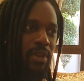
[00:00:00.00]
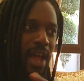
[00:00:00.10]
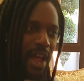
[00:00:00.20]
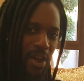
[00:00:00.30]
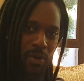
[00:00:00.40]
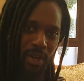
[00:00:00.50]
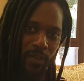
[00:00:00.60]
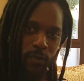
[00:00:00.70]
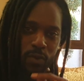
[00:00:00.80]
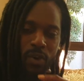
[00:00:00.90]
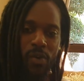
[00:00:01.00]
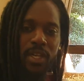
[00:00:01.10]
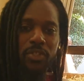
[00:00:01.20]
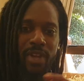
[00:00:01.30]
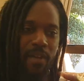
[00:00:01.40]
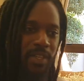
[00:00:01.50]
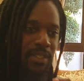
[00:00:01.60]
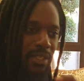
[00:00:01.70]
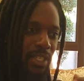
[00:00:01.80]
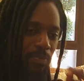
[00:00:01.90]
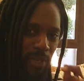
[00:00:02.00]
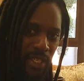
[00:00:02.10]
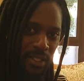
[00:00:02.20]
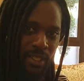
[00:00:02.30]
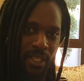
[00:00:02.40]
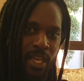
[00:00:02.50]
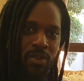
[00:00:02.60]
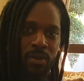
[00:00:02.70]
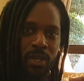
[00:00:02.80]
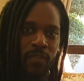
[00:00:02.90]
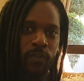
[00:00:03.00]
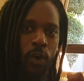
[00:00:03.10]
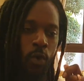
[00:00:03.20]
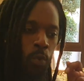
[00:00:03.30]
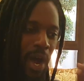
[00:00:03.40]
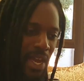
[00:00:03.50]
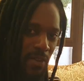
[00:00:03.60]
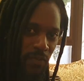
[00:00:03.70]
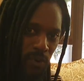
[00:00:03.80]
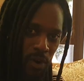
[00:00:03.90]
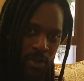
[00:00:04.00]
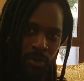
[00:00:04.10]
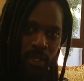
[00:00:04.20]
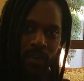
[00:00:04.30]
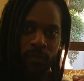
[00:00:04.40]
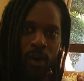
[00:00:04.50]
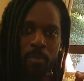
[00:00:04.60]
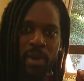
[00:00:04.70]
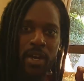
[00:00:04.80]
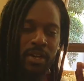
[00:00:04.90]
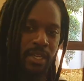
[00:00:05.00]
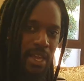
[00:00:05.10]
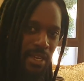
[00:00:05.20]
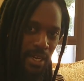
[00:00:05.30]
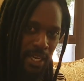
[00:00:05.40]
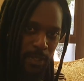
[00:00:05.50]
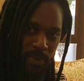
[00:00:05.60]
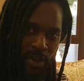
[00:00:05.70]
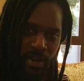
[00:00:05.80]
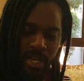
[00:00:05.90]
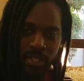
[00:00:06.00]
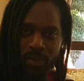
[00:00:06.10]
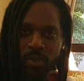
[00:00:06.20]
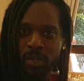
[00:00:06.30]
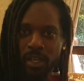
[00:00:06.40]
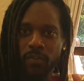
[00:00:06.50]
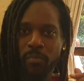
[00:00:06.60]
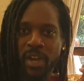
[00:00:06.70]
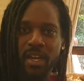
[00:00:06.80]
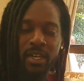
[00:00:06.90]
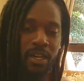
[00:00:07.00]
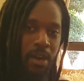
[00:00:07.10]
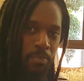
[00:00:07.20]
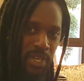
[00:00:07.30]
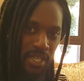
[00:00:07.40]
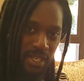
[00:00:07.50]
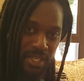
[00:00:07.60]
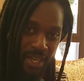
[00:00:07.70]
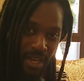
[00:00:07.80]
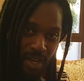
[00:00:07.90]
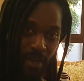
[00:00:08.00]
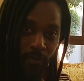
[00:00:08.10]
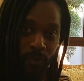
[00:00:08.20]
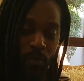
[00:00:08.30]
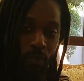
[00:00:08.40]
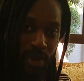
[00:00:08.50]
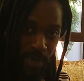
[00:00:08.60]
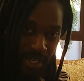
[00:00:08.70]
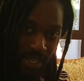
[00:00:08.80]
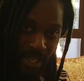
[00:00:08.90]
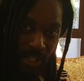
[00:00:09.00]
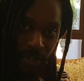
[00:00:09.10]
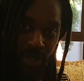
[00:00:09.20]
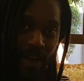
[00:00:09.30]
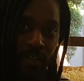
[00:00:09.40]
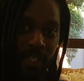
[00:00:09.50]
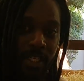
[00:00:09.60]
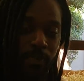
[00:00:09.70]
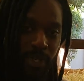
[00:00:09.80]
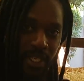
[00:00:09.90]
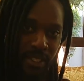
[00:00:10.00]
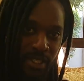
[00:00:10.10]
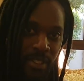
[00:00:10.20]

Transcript: Now, if you're going and traveling to these places and you're looking for a wife, or you're looking for a better dating experience, or you're looking for better company from women, and you're traveling these places,